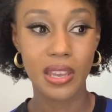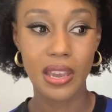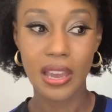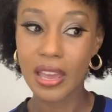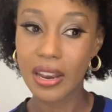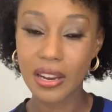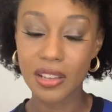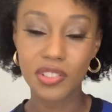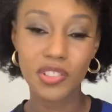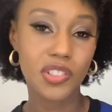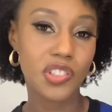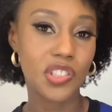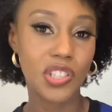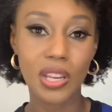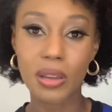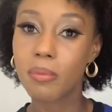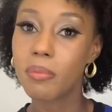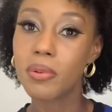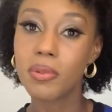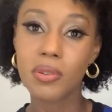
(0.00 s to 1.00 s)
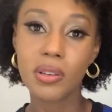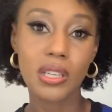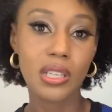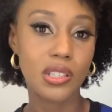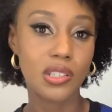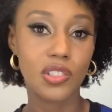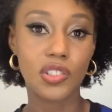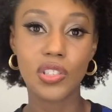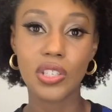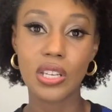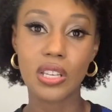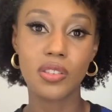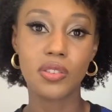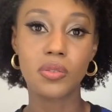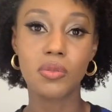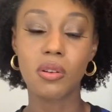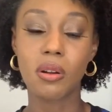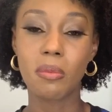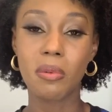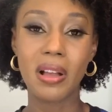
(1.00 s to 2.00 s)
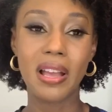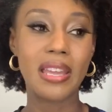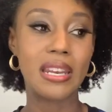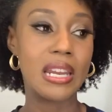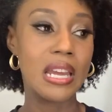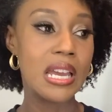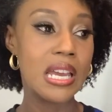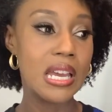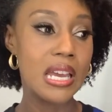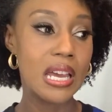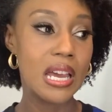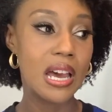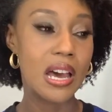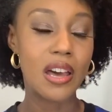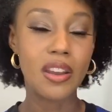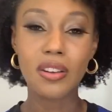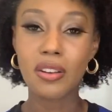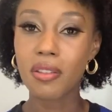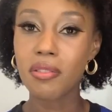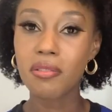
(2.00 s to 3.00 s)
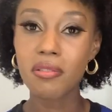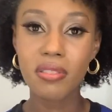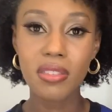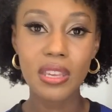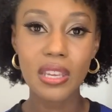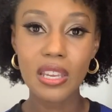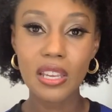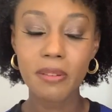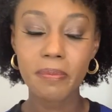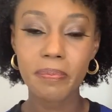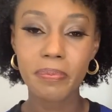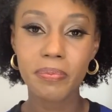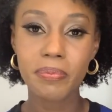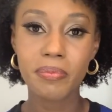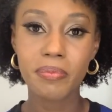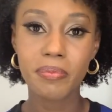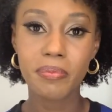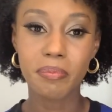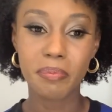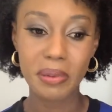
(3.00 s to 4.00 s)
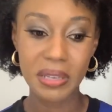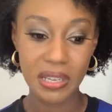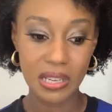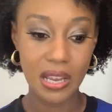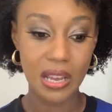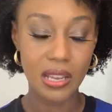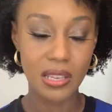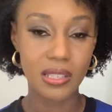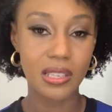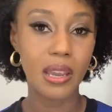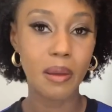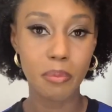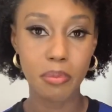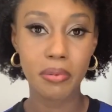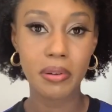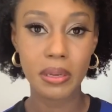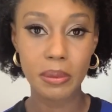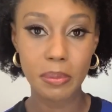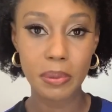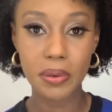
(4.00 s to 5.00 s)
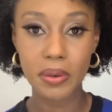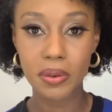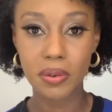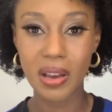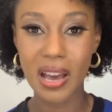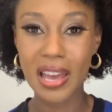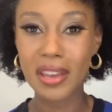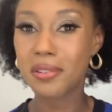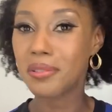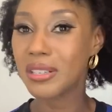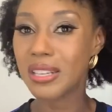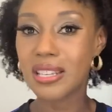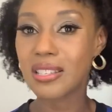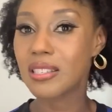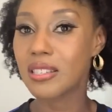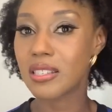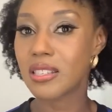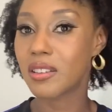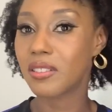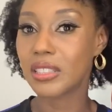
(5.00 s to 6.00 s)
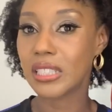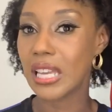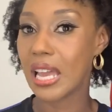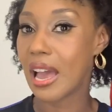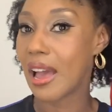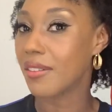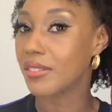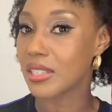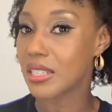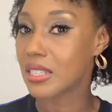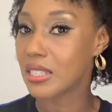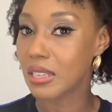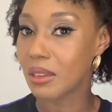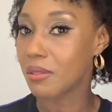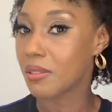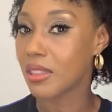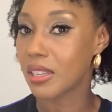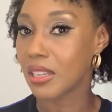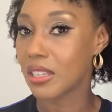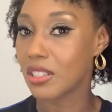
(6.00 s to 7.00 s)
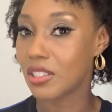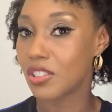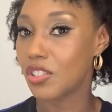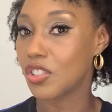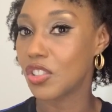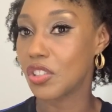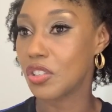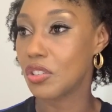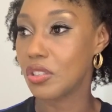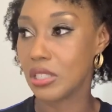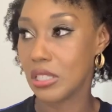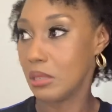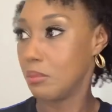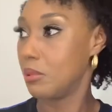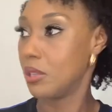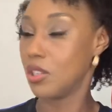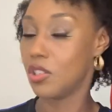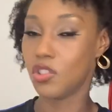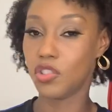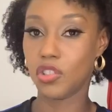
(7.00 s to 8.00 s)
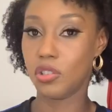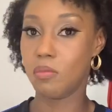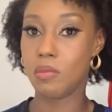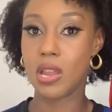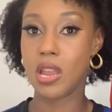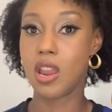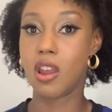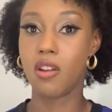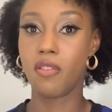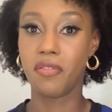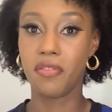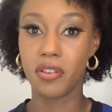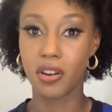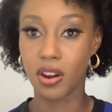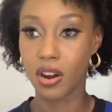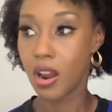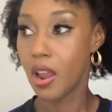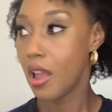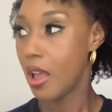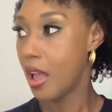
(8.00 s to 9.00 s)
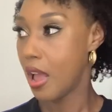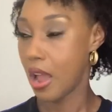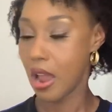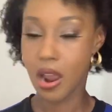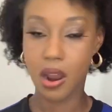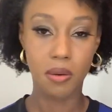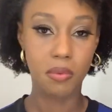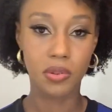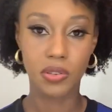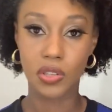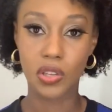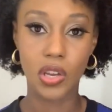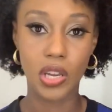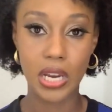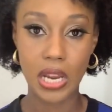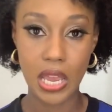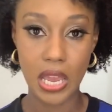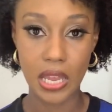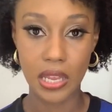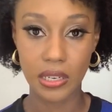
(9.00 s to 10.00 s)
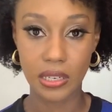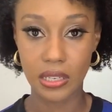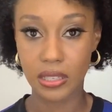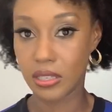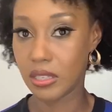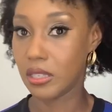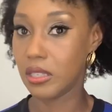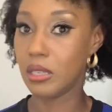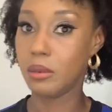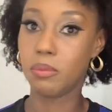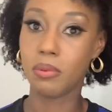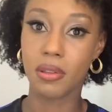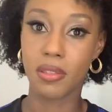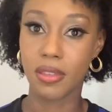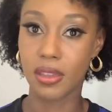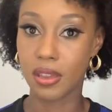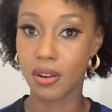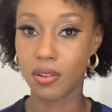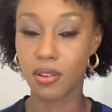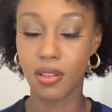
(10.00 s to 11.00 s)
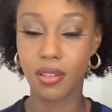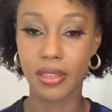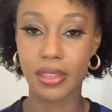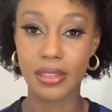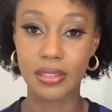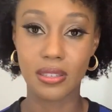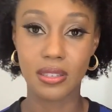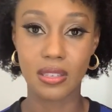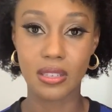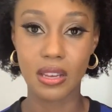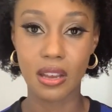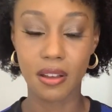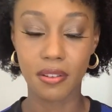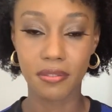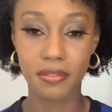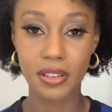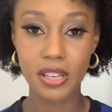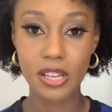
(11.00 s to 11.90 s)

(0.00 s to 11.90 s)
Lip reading: And I just shampoo and condition it as normal. And another thing, because I Pre-Poo, I don't necessarily have to sit with a conditioner and deep condition my hair for hours on end and sleep with it and all that stuff.